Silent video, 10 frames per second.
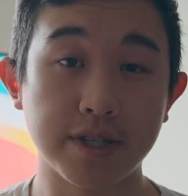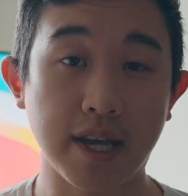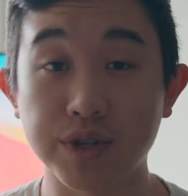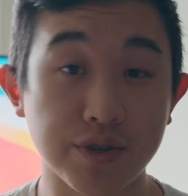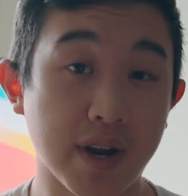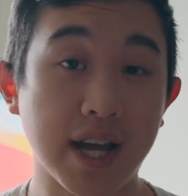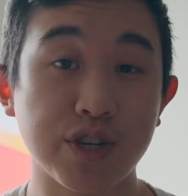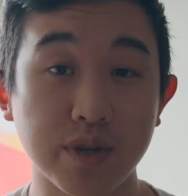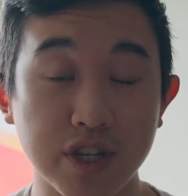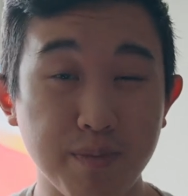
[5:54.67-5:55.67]
and once you
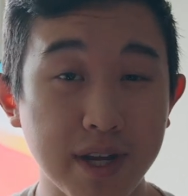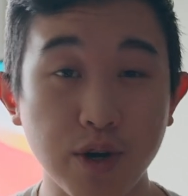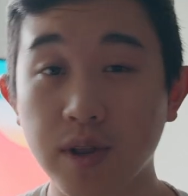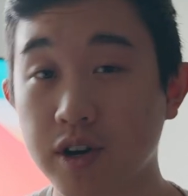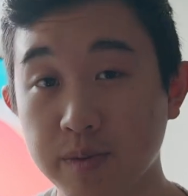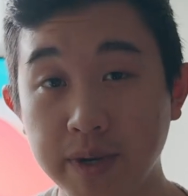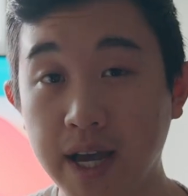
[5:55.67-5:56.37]
graduate, you may no longer be